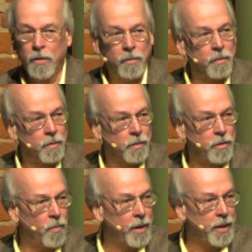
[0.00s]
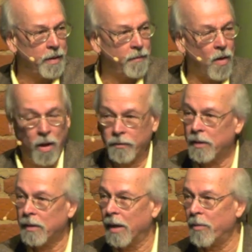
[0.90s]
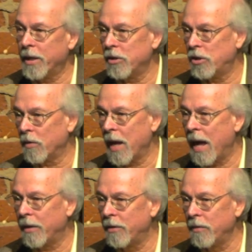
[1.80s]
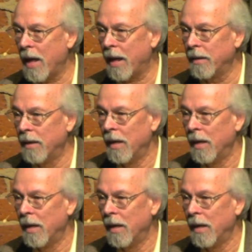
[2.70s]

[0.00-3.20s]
Do you want me to get involved? And we can show you how to do that.